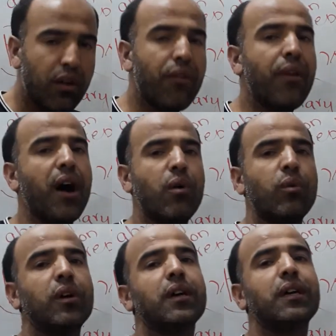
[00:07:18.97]

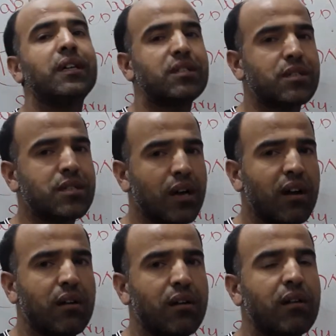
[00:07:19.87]
Now it's
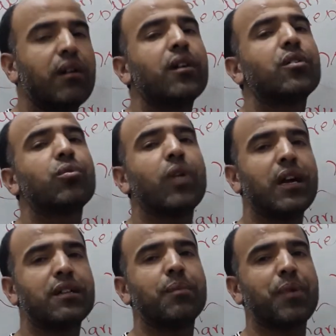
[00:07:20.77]
turn to
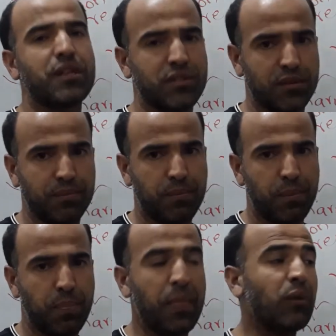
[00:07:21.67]
write the Précis.
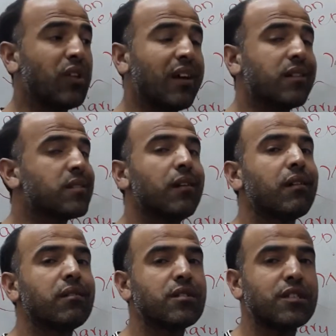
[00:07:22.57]
Now there are
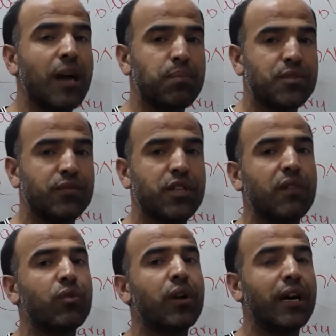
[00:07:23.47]
certain steps which
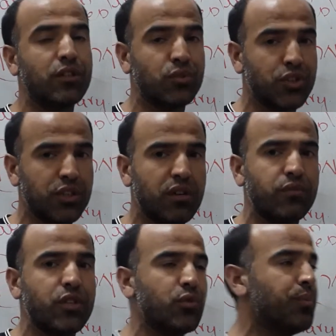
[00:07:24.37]
I would like to share
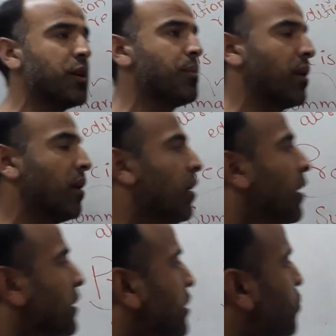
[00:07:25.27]
with you people,
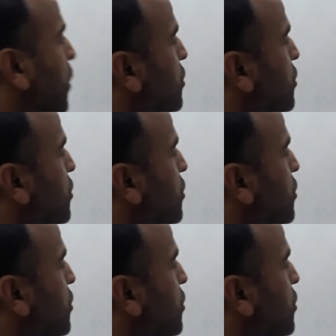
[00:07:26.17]
that what